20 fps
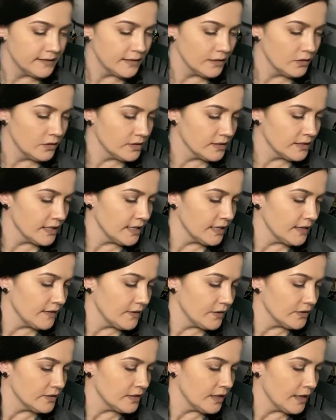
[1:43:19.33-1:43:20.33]
it looks like
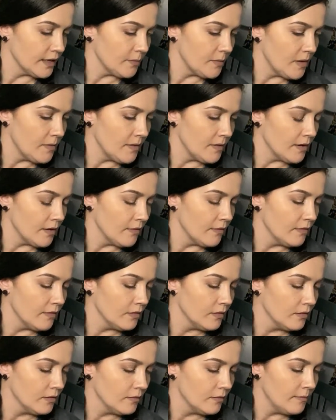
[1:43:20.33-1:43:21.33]
there's like maybe a
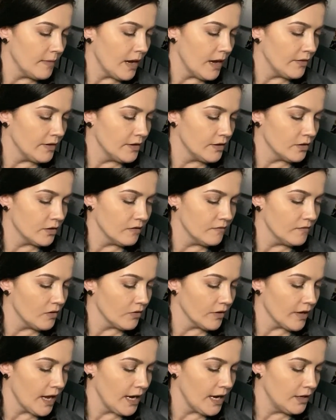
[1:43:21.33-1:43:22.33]
mountain or a
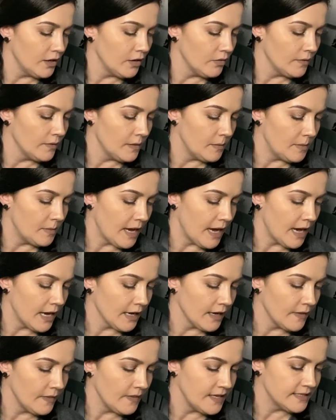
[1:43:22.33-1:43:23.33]
volcano in the
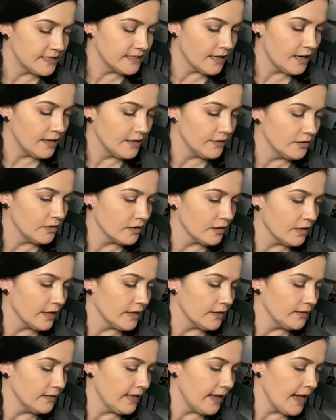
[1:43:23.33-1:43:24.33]
back. And these kind of look like
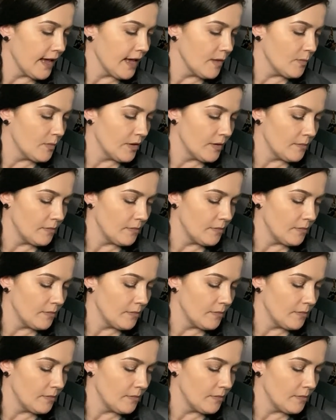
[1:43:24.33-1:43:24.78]
a lay, but